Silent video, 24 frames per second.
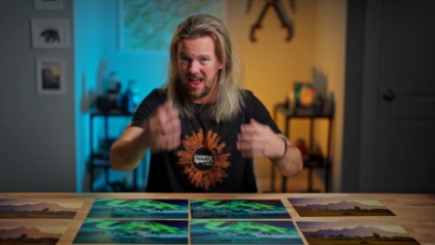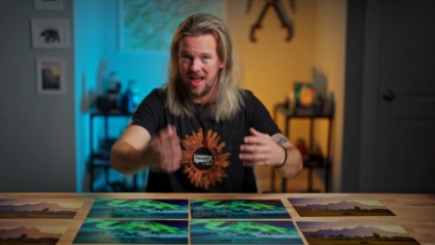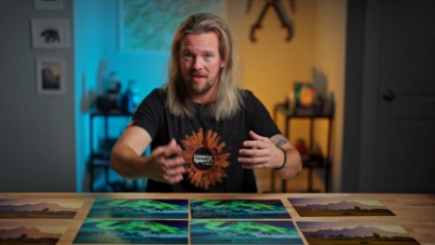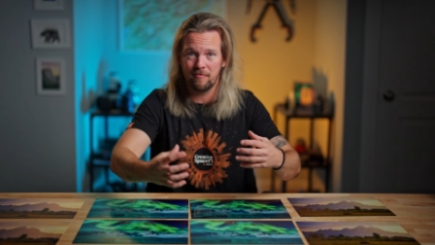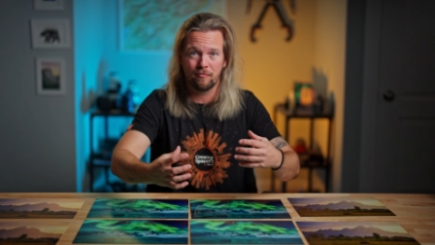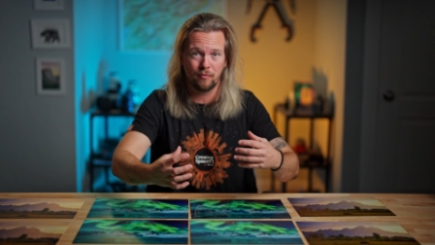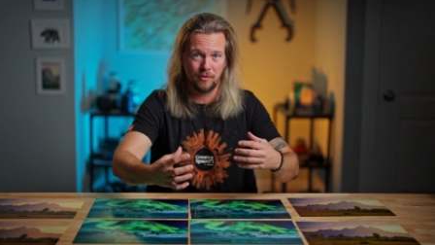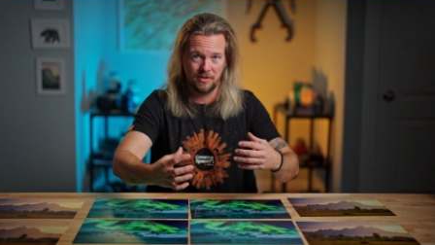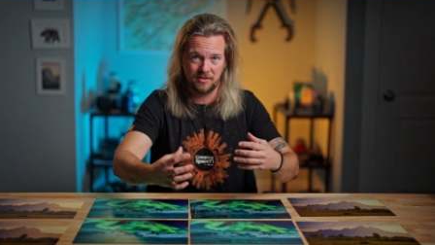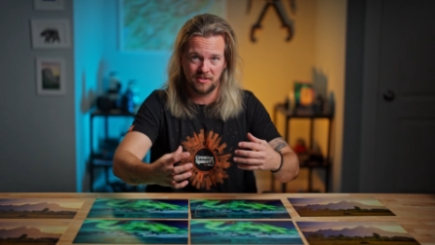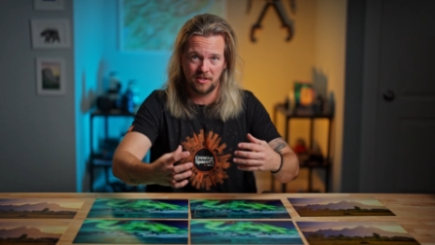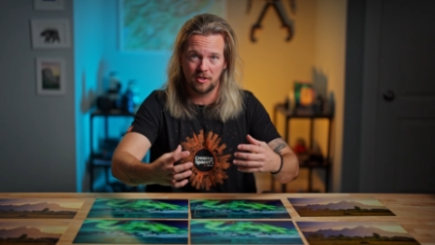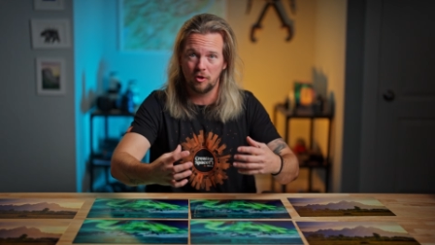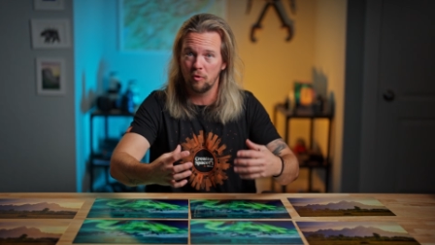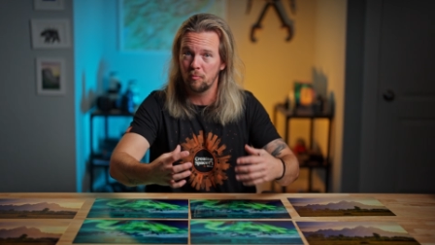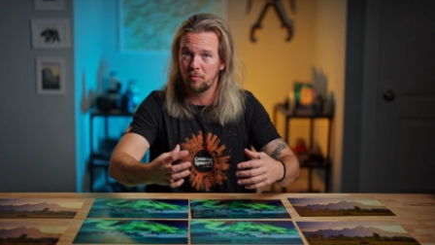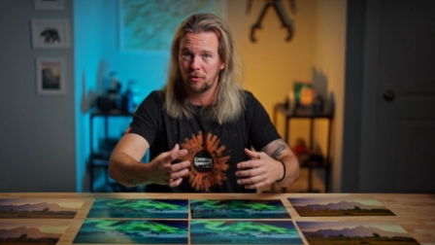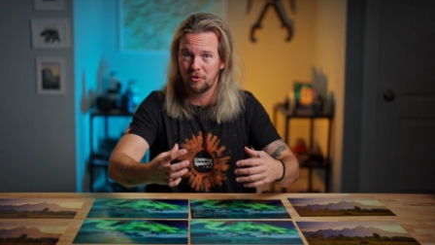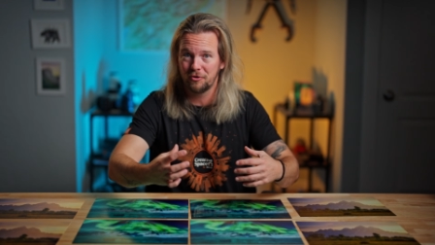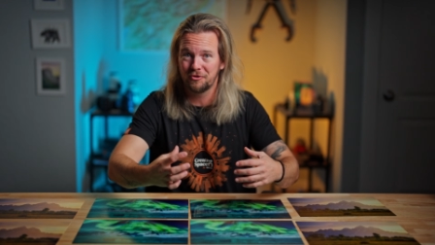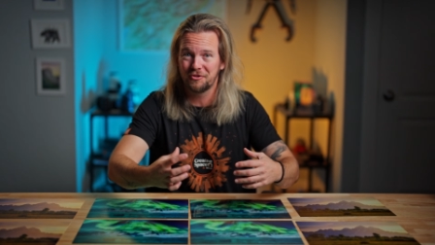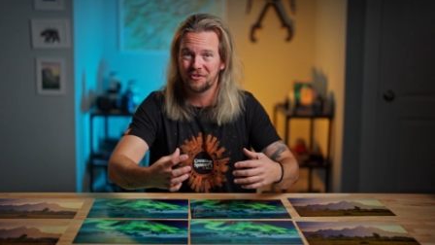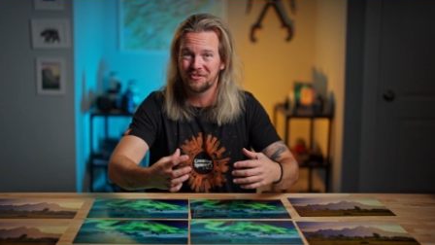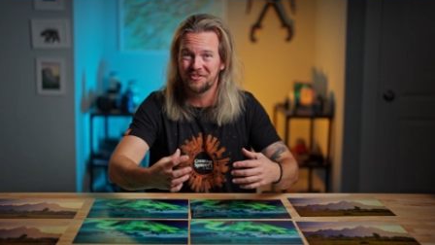every single
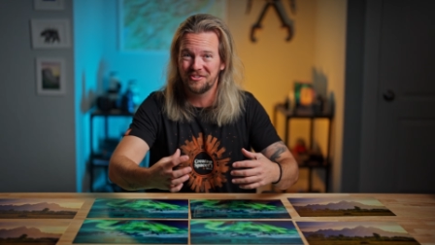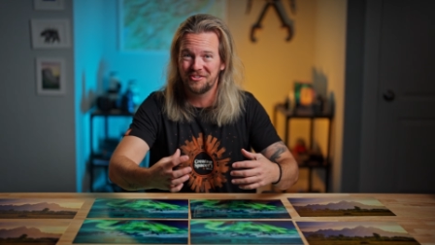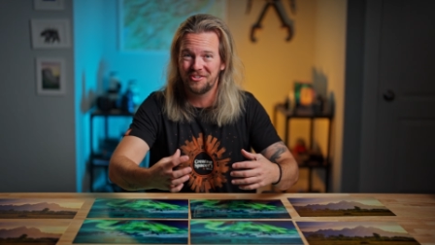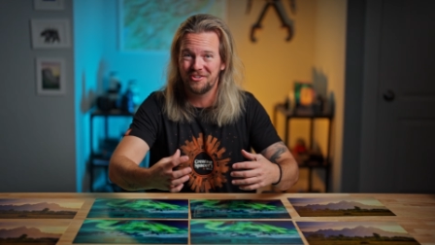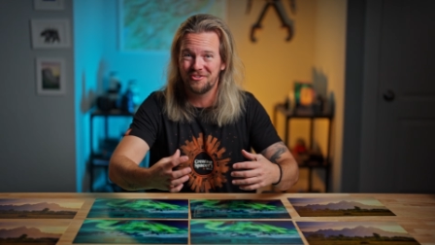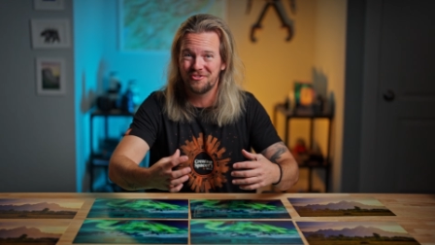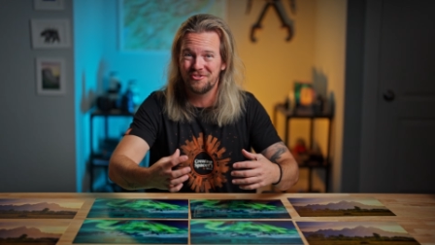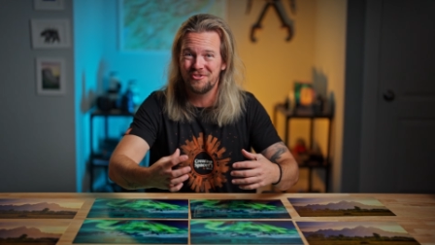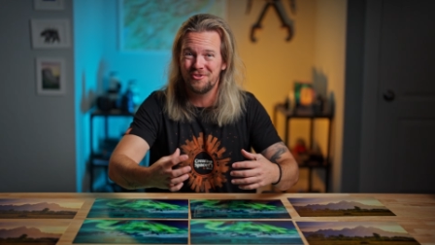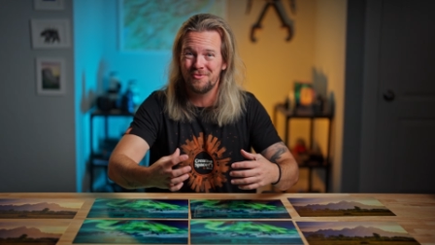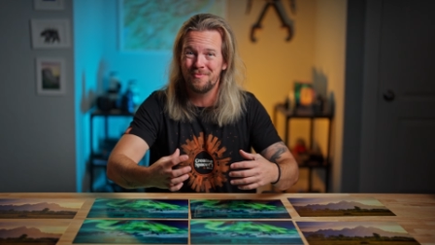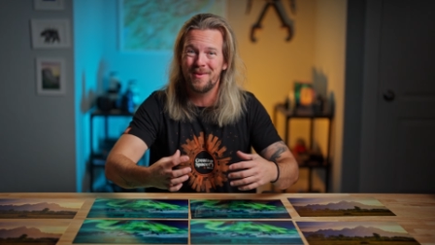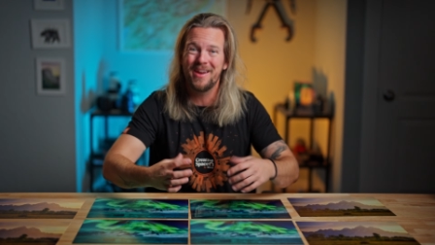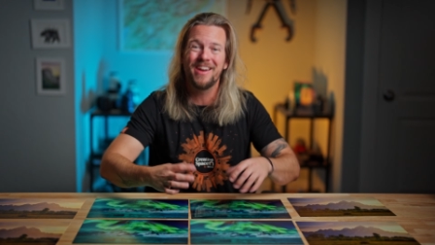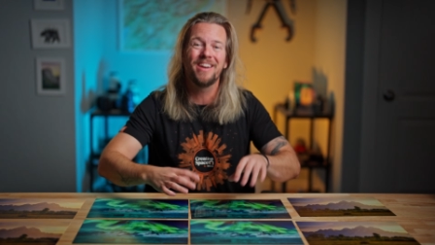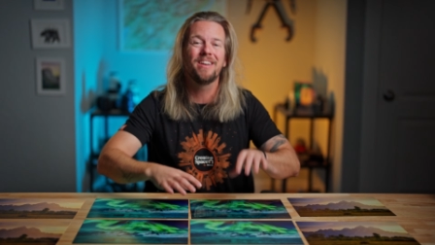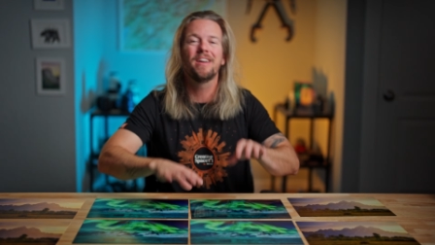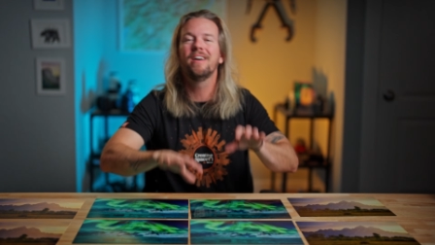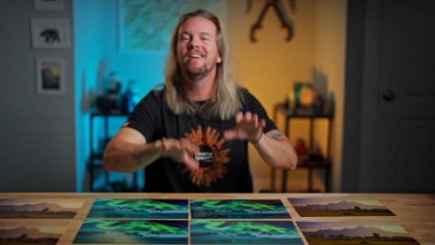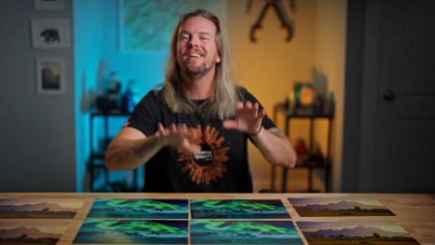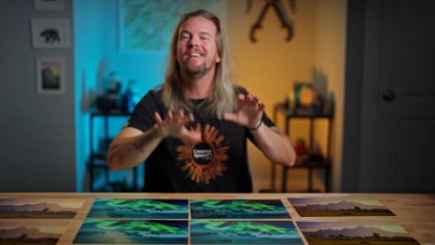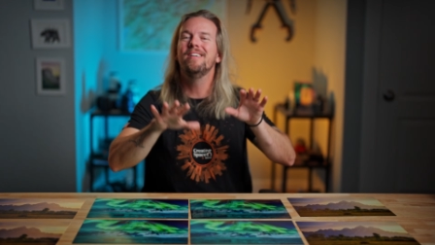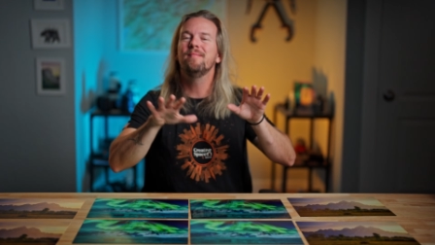purchase decision you make,